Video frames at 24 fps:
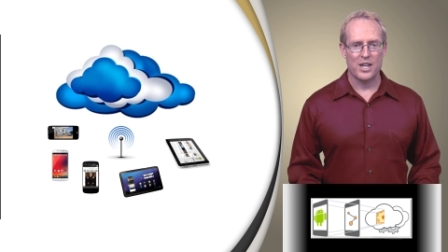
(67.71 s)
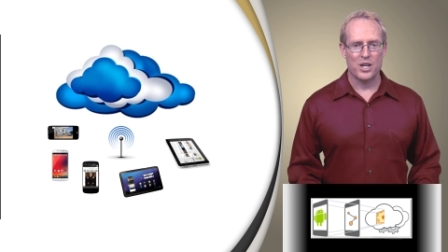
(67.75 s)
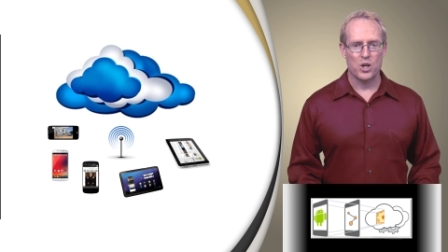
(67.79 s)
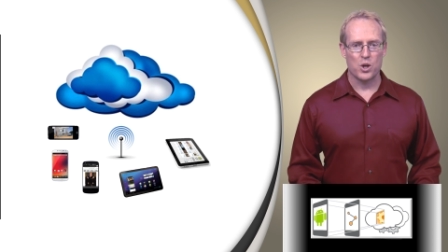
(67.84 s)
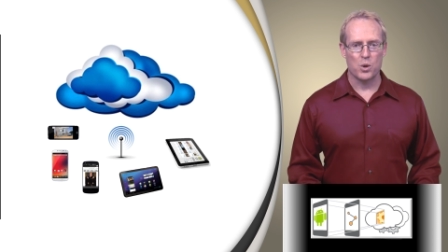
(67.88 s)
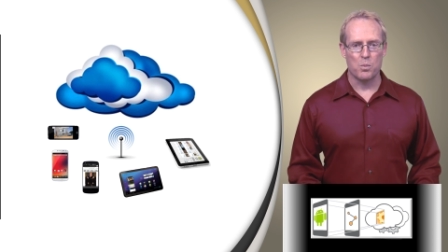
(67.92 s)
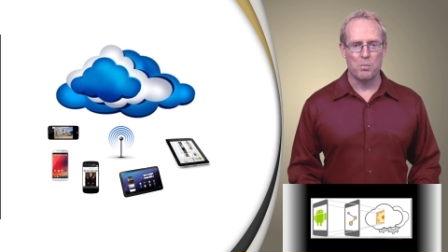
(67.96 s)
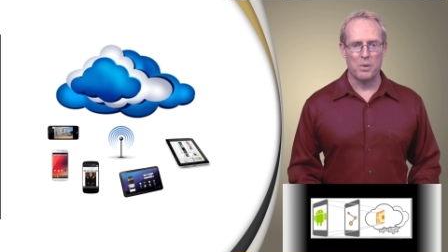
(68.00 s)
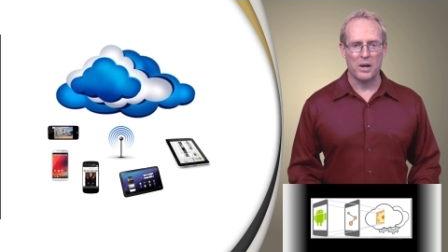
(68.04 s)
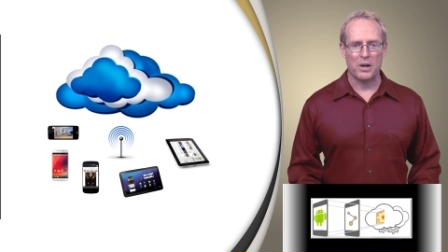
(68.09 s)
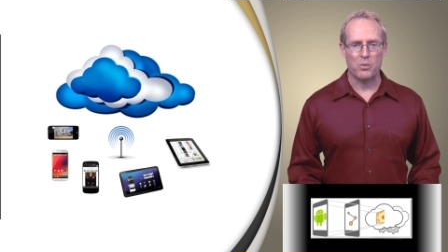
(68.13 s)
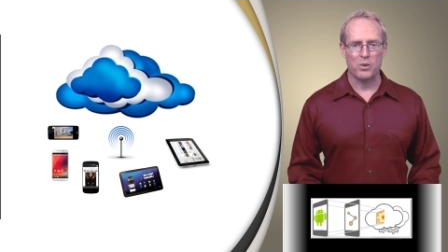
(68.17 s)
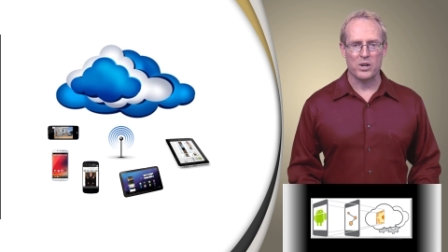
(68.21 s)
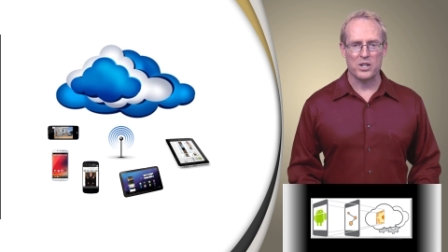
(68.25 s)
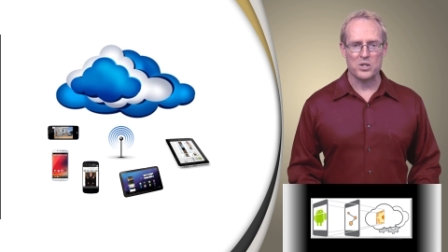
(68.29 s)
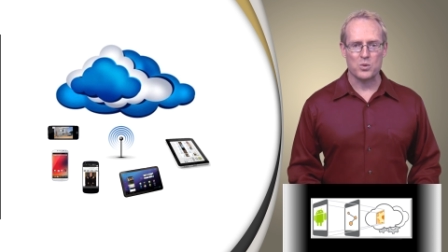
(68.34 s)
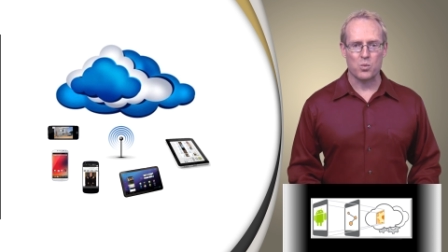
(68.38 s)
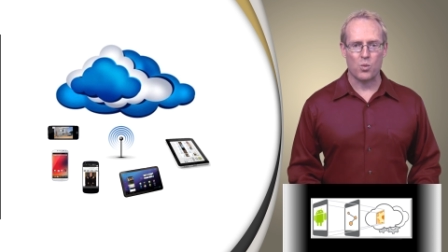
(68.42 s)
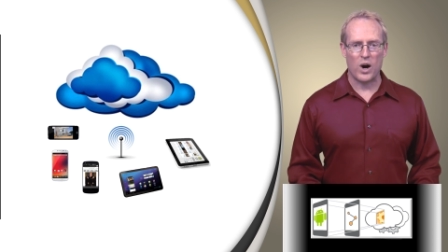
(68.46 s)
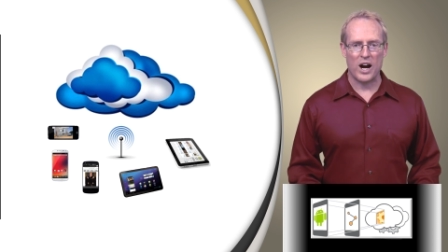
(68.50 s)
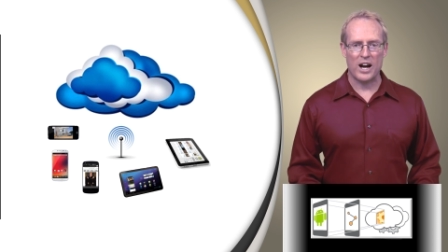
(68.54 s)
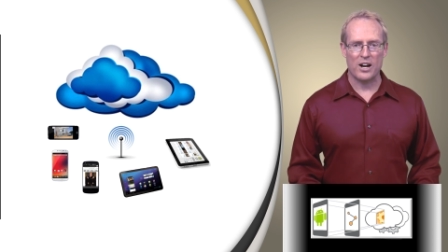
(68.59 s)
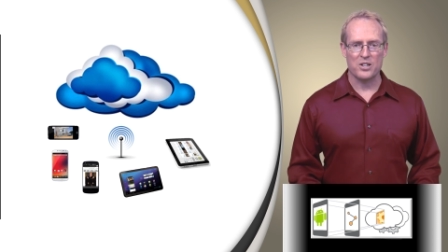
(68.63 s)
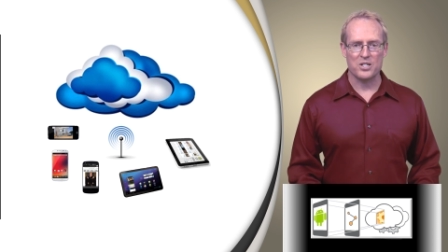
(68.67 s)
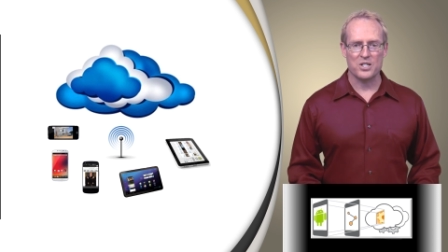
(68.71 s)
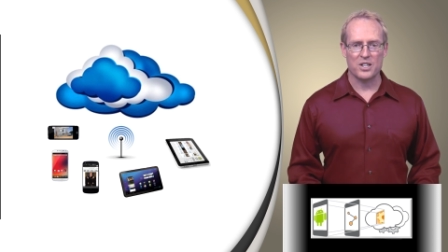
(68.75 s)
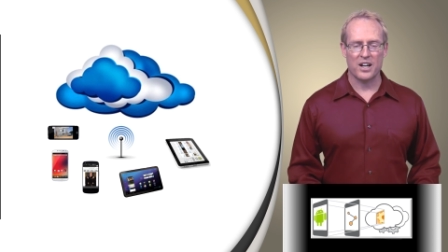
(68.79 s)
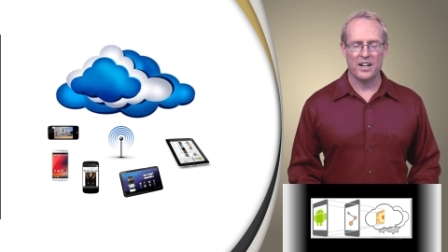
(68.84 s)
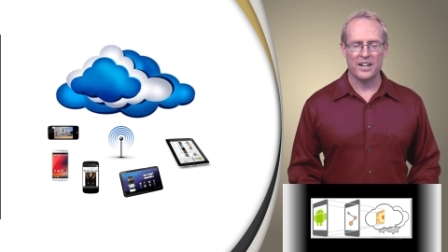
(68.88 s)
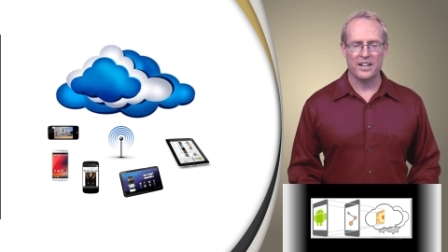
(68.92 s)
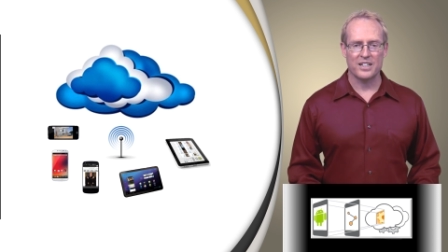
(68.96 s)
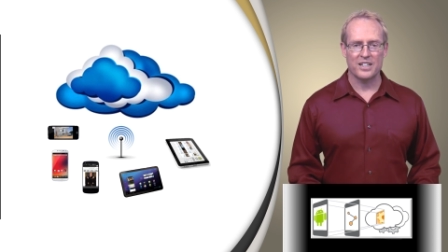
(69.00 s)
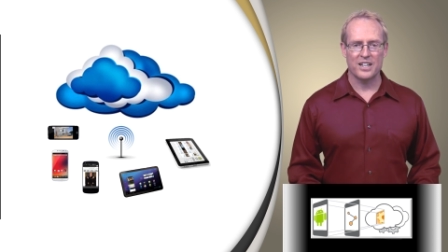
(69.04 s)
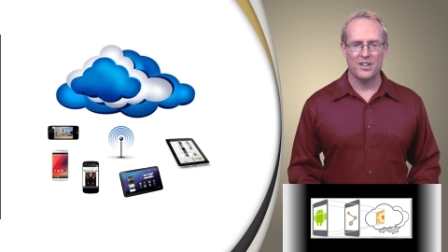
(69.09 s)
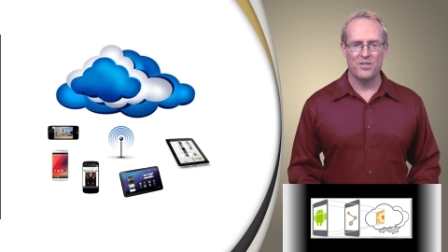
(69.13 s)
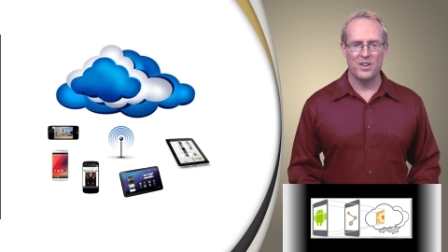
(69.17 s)
ubiquitous wireless
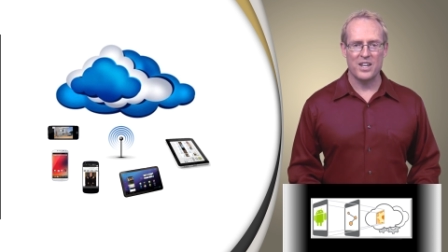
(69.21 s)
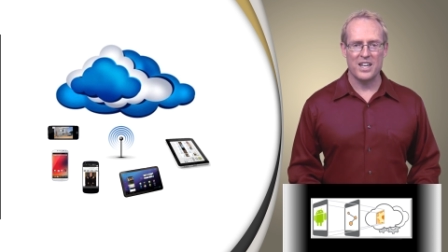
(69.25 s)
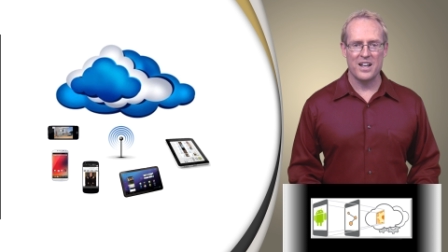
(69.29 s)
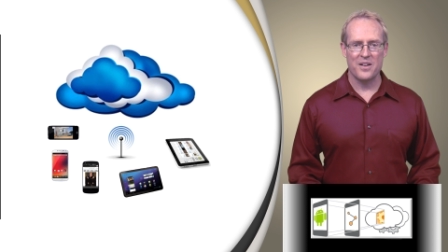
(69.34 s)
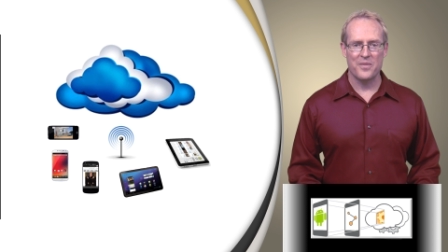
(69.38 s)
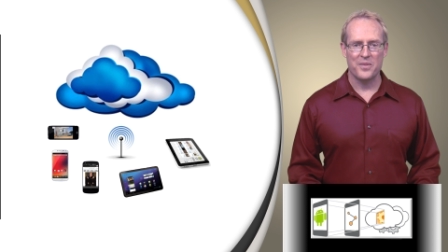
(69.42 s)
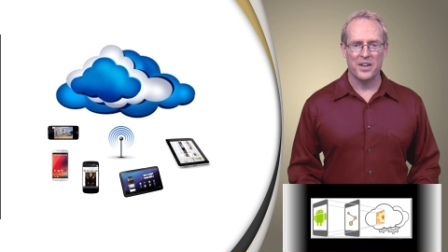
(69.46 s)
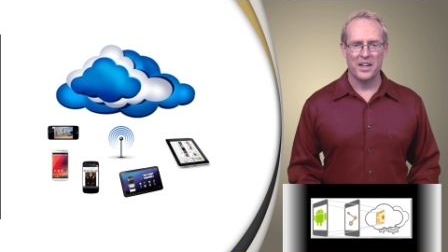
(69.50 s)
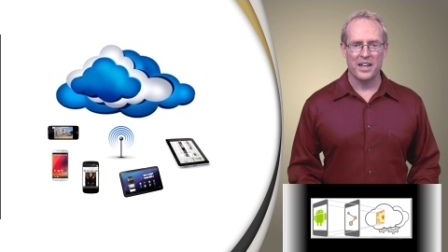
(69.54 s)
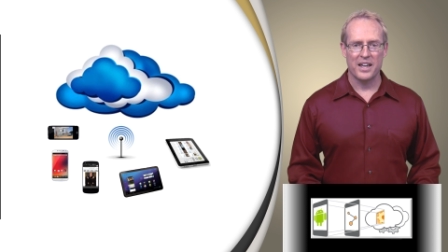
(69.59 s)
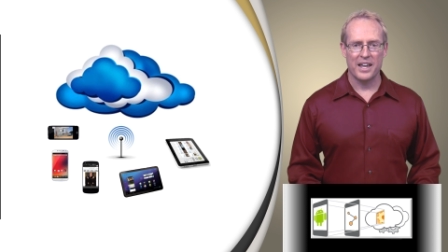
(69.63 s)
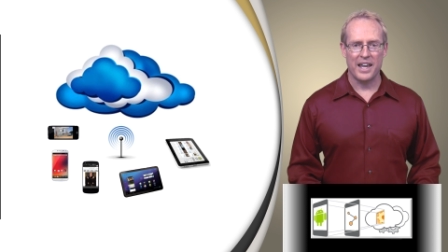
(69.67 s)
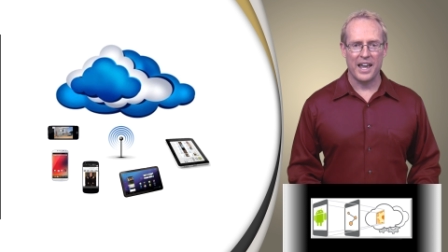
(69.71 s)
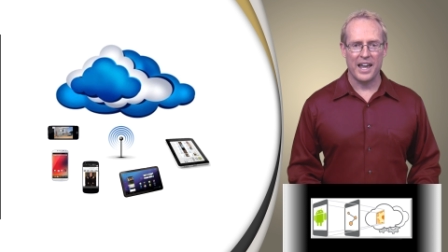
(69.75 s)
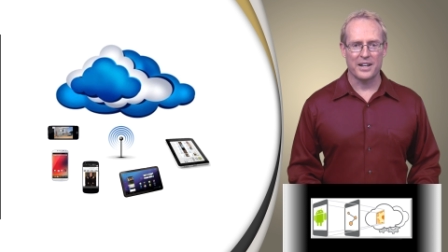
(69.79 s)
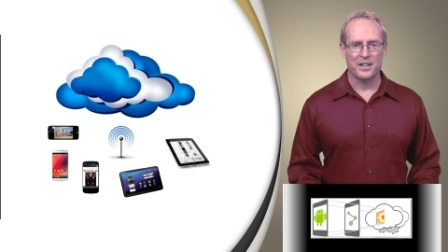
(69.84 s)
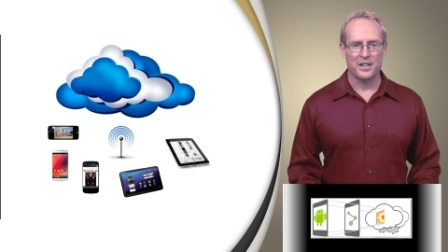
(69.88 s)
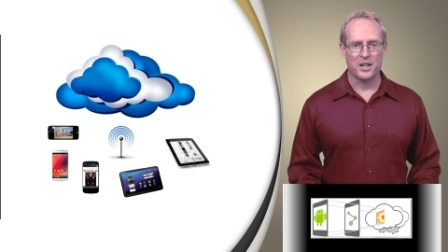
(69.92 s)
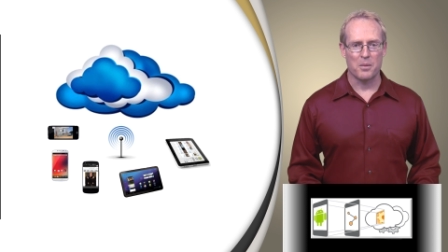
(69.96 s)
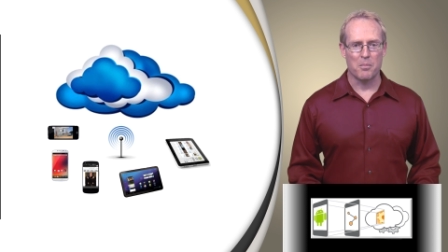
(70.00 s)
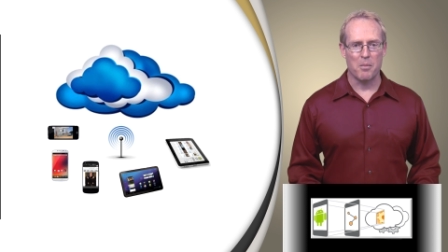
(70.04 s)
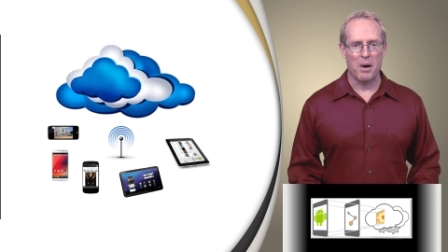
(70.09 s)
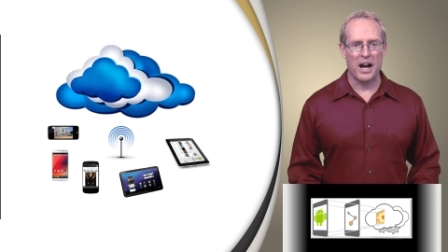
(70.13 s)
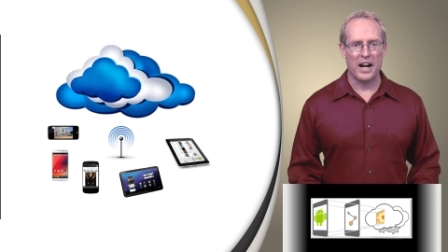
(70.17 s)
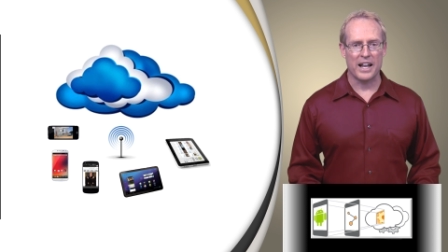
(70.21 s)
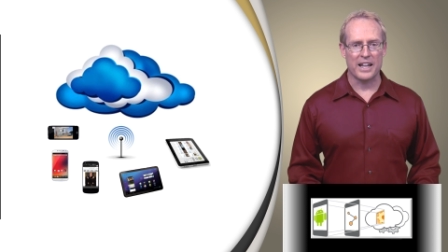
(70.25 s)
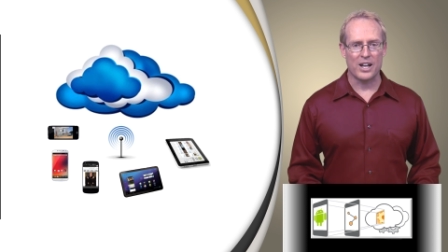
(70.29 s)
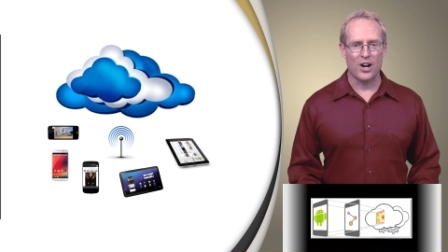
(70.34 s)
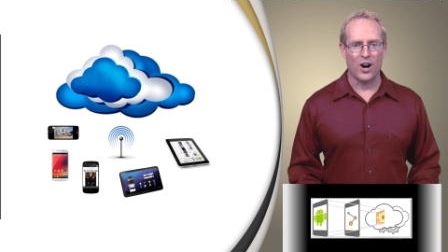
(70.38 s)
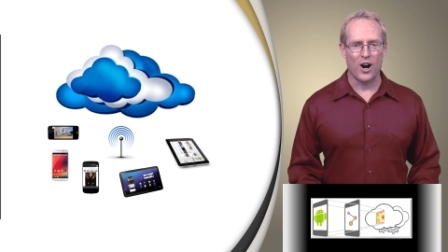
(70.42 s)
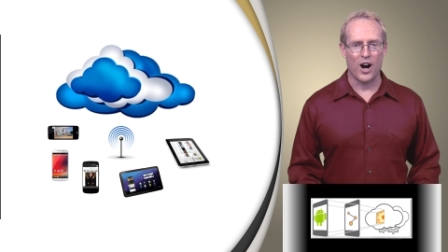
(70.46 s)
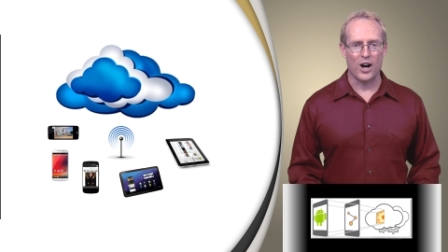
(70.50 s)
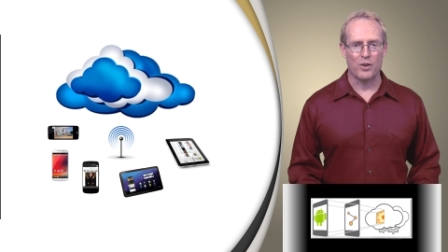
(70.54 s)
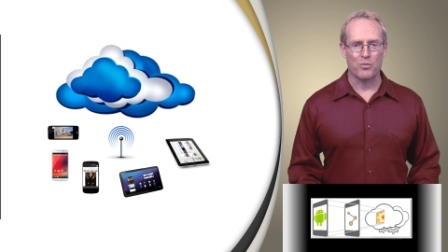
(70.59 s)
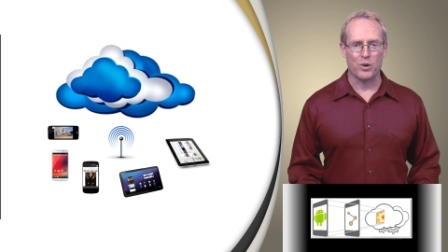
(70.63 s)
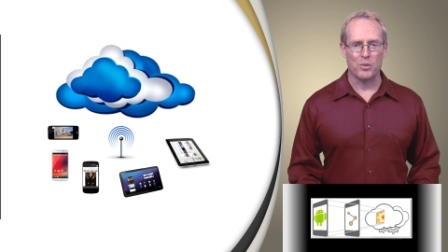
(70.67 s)
connectivity, and commodity
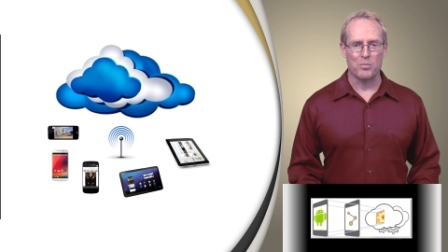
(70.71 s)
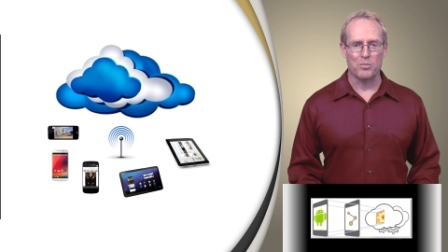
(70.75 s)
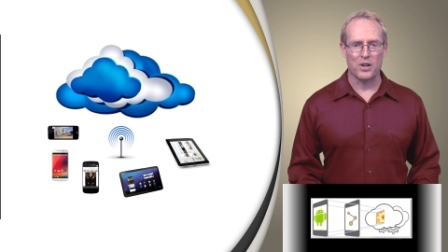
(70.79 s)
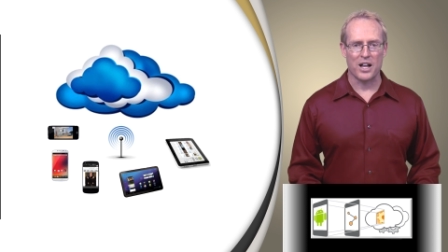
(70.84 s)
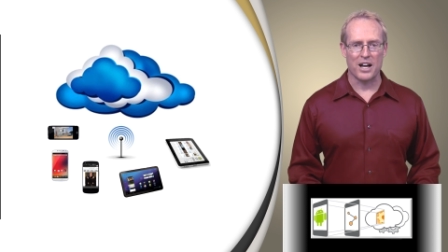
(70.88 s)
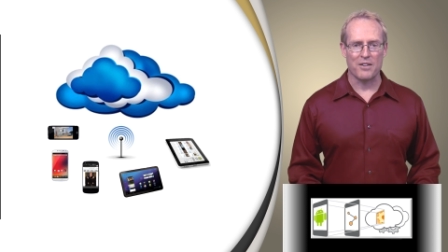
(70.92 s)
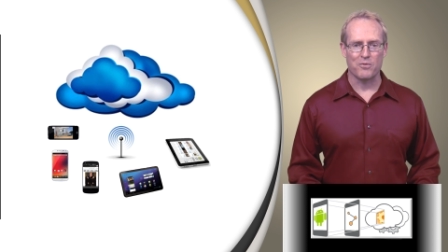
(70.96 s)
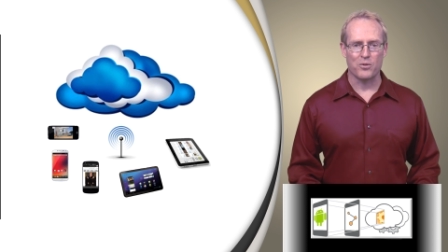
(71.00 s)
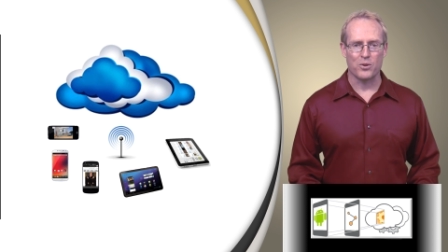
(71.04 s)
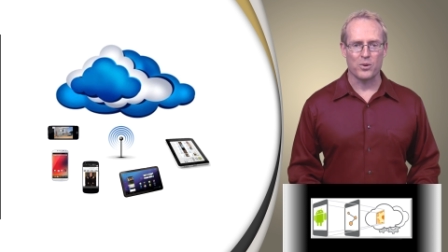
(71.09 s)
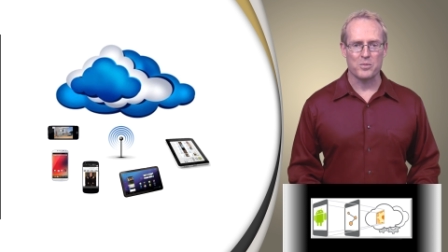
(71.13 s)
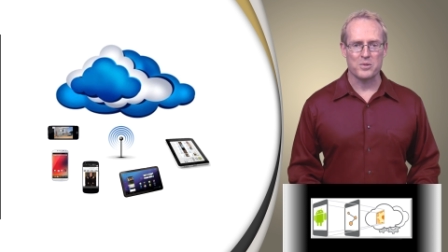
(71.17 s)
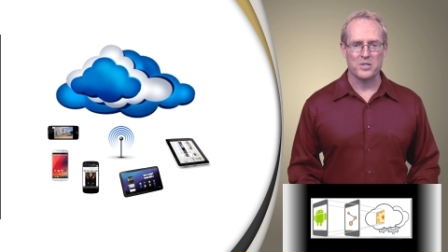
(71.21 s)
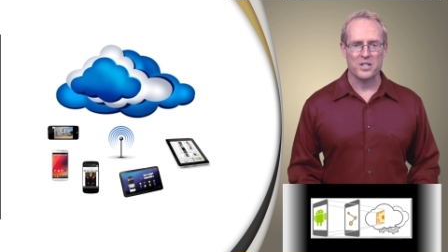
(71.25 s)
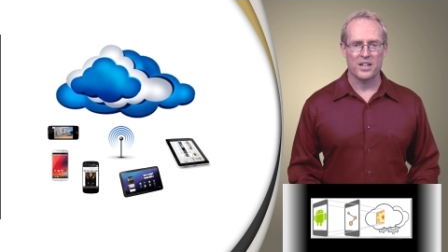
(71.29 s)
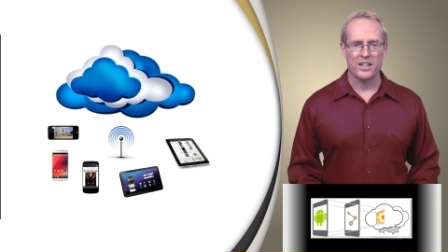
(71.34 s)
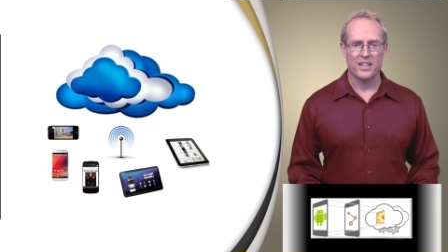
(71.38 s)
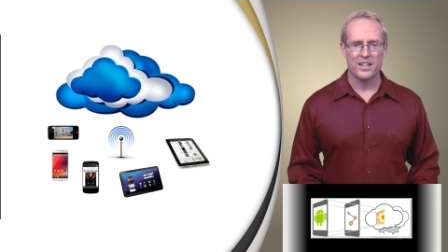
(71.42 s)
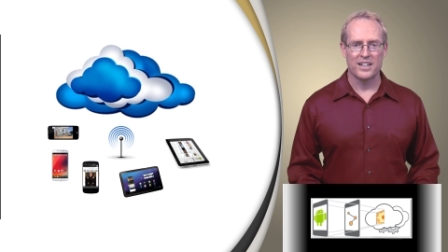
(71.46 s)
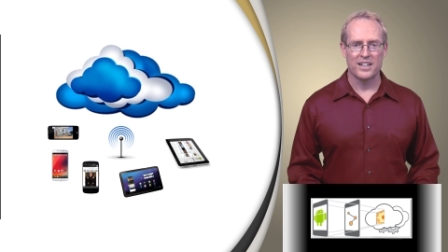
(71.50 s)
hardware platforms.